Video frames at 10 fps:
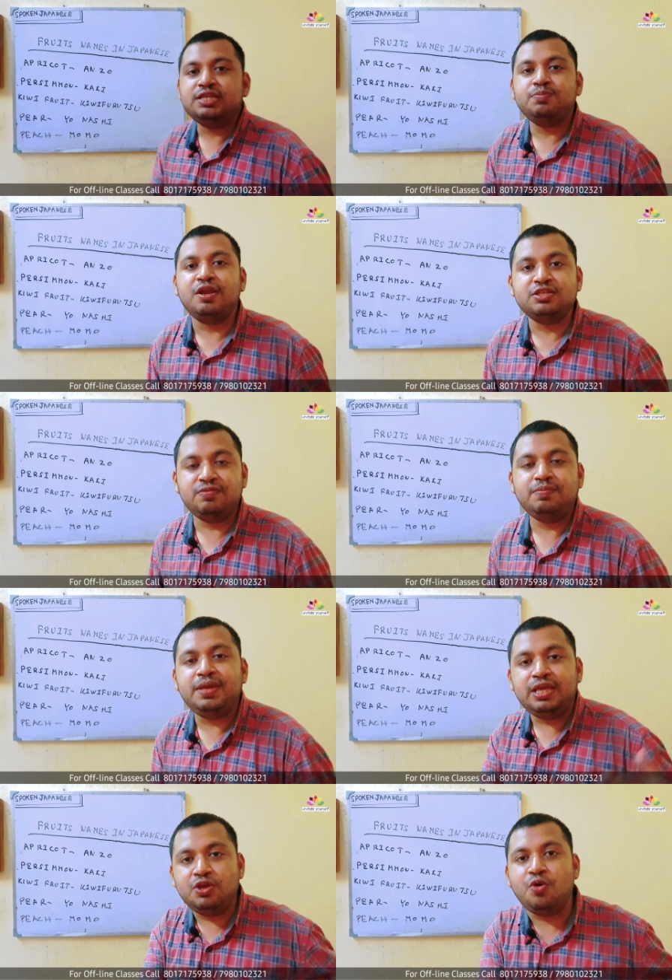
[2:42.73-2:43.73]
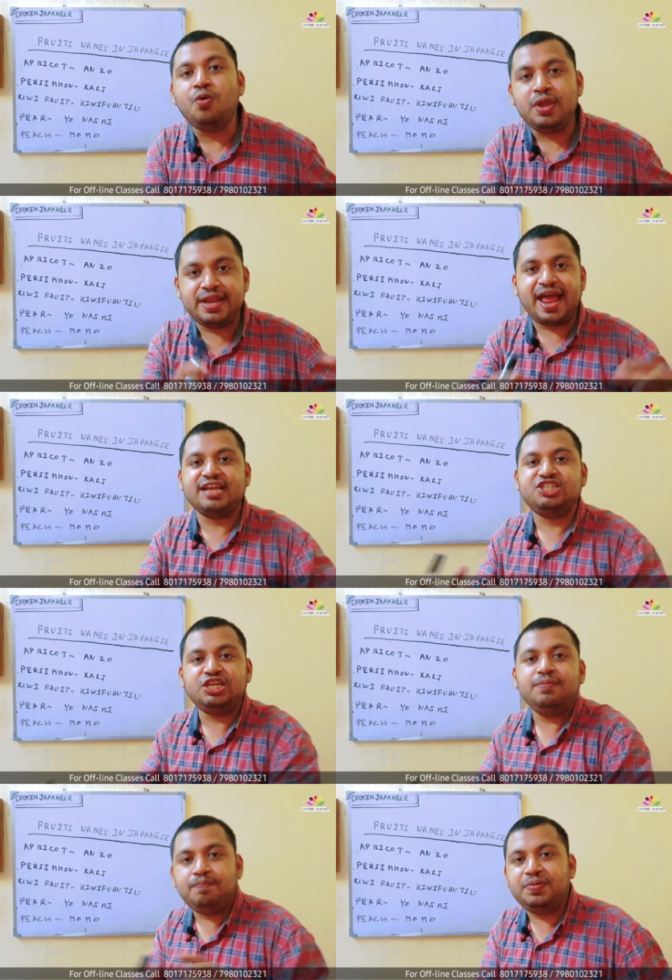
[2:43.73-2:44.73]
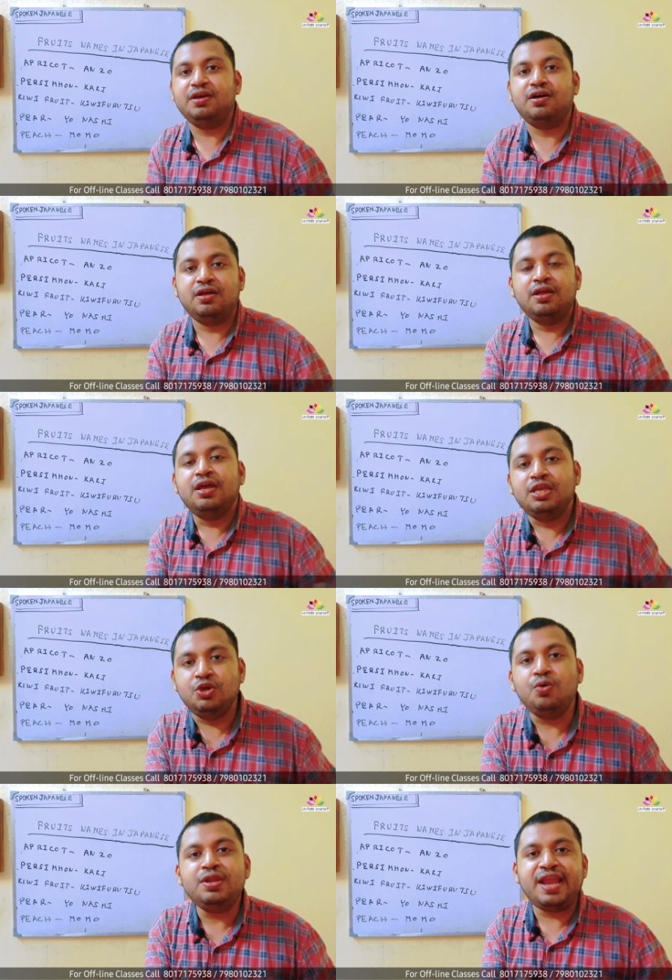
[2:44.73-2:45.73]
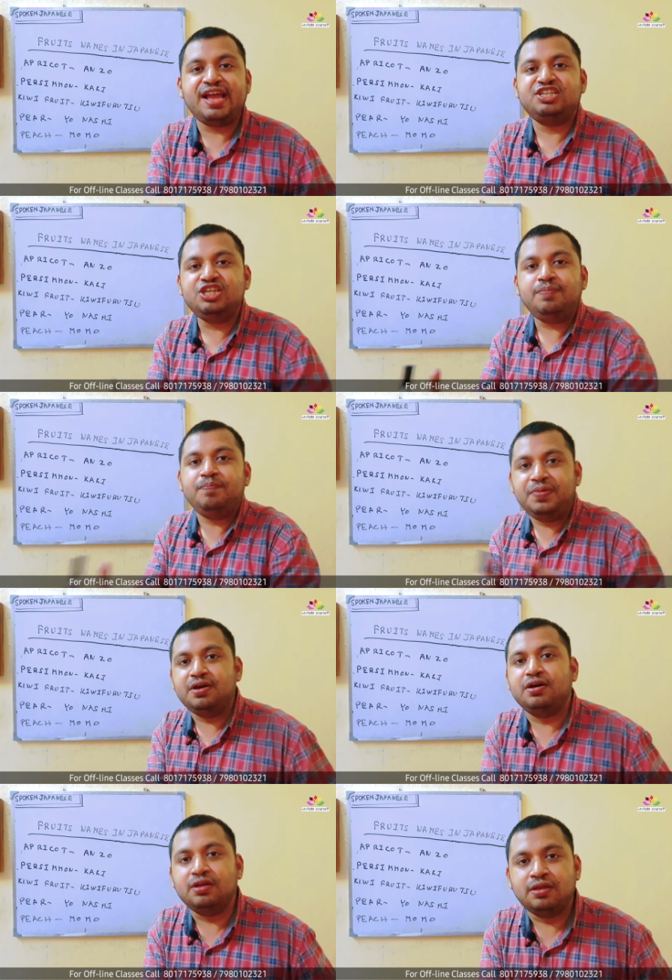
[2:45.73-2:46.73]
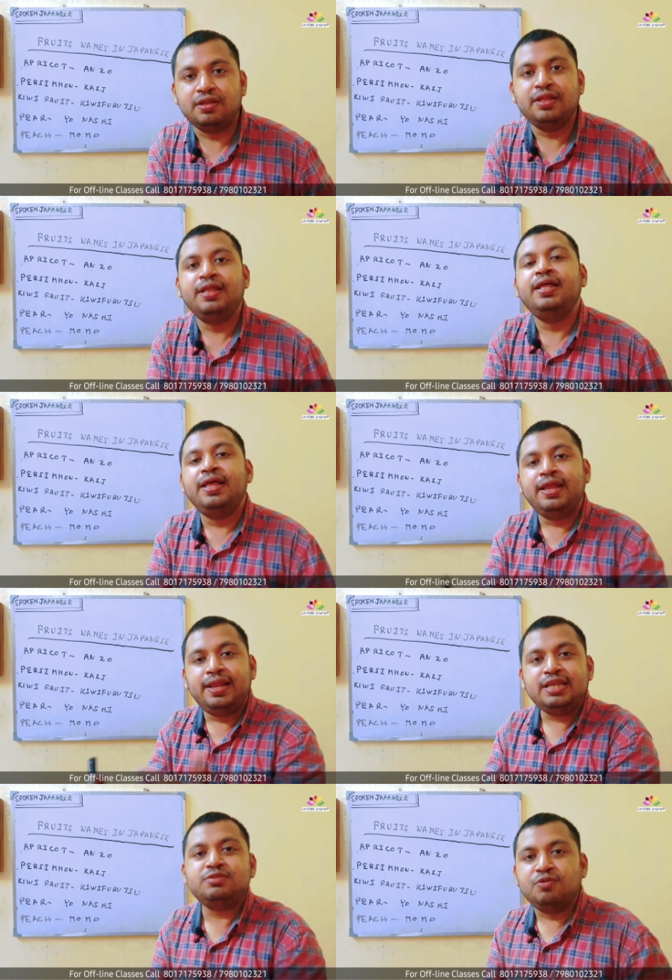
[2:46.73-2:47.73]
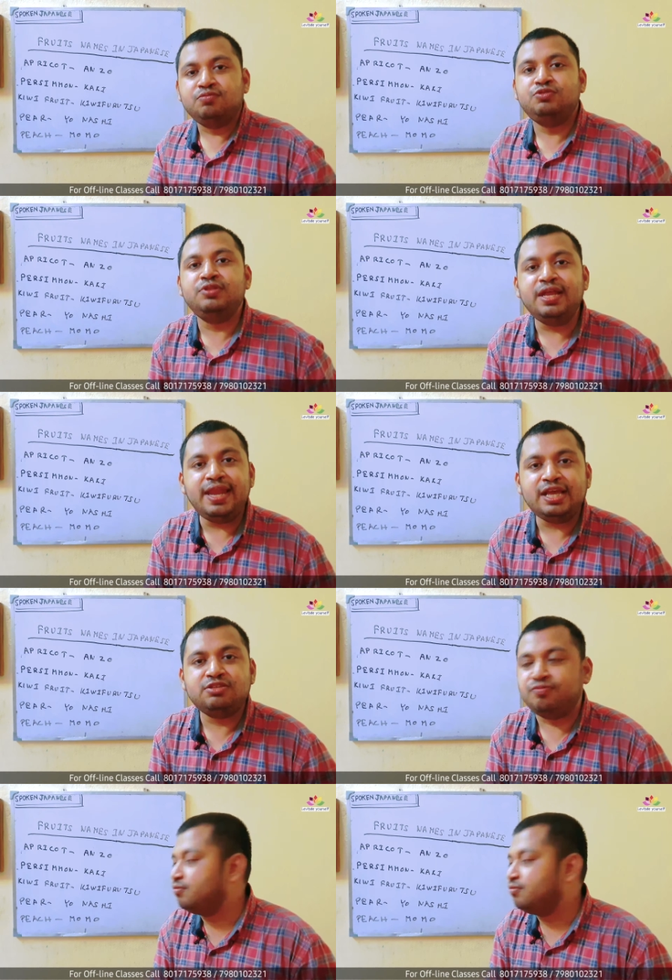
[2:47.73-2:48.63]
Let's pronounce with me. Yo nashi pear. Yo nashi pear. Let's move to the next